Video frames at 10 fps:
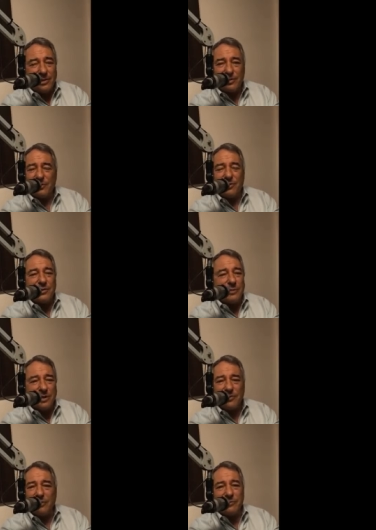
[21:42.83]
Christians,
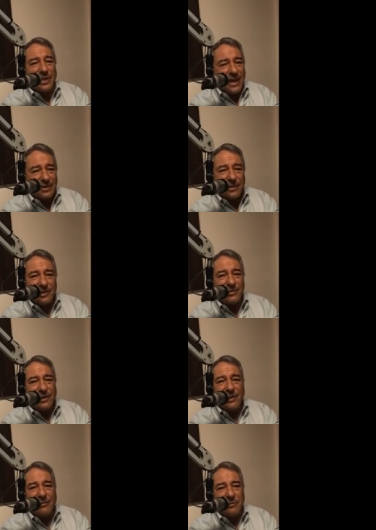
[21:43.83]
Muslims, Catholics,
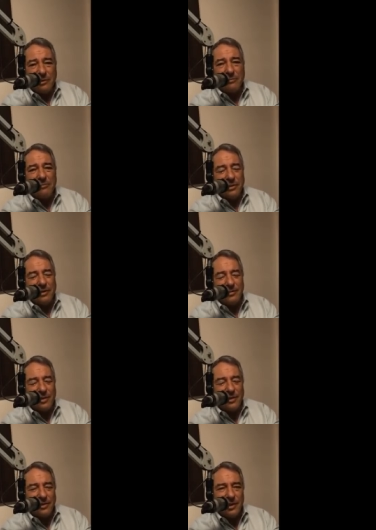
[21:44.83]
right? Everybody believes
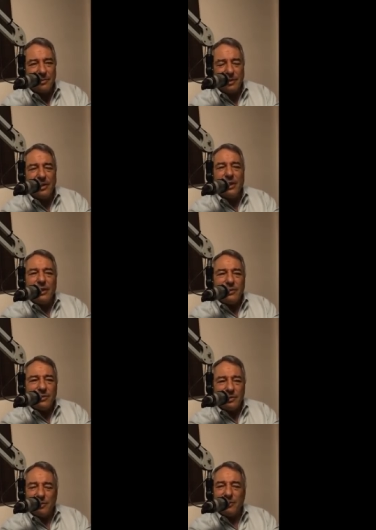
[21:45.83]
in the Old Testament.
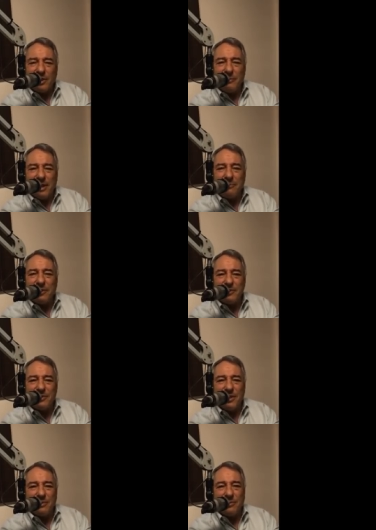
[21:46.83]
There's certain
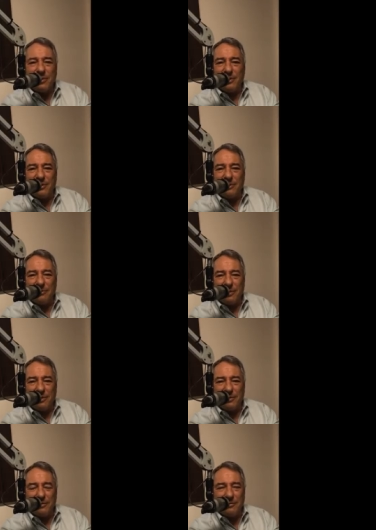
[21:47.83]
commandments that were
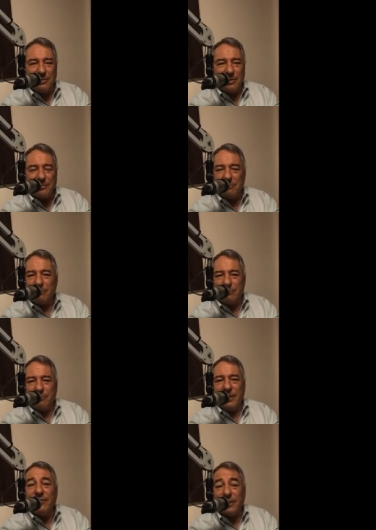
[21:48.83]
were were
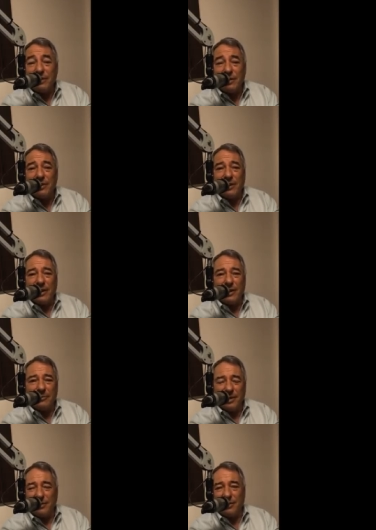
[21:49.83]
given
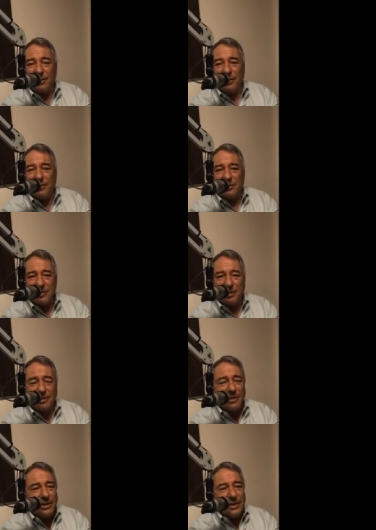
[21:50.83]
um, in the in the
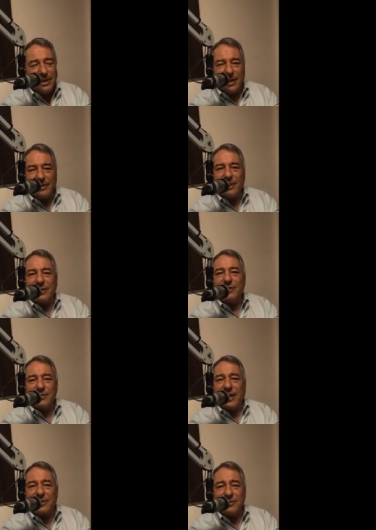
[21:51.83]
Torah. And I think
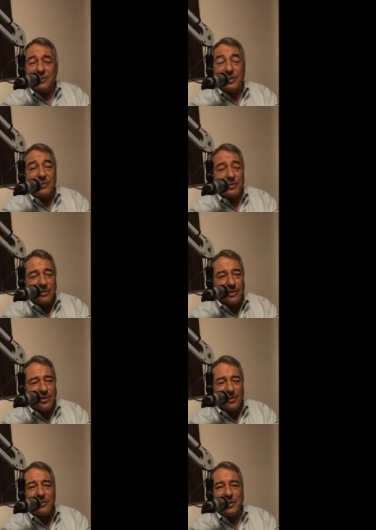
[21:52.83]
there's actually
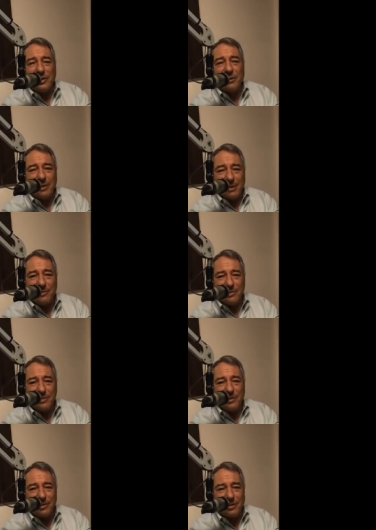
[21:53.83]
613
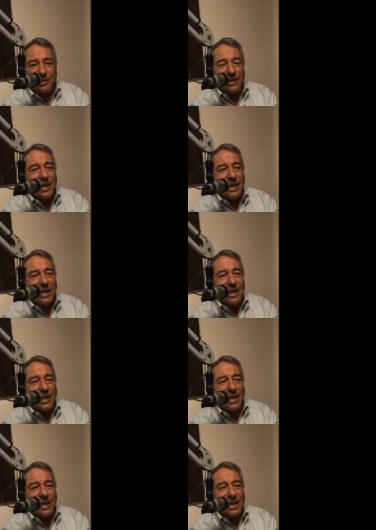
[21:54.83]
commandments in the Torah.